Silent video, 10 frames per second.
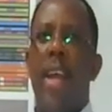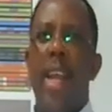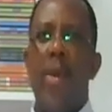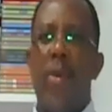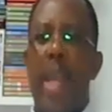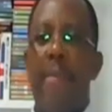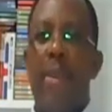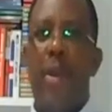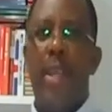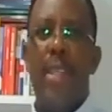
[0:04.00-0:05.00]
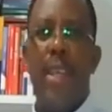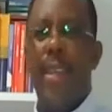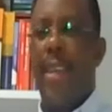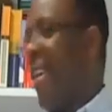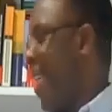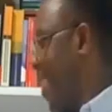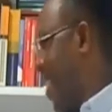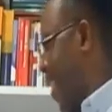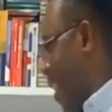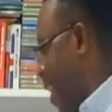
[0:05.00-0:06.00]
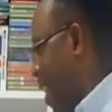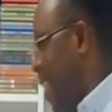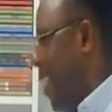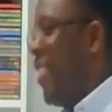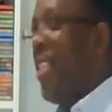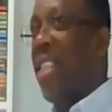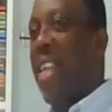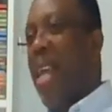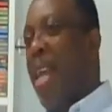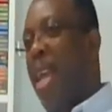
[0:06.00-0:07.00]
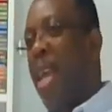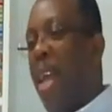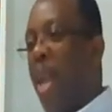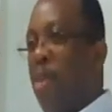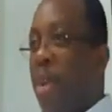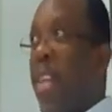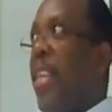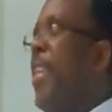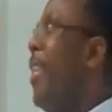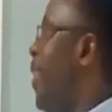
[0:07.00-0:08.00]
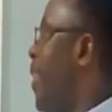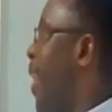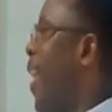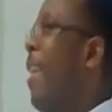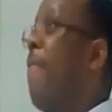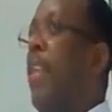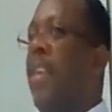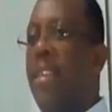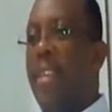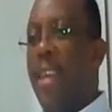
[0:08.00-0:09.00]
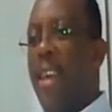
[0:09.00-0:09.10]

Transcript: Hello, everyone. It's just a funny evening,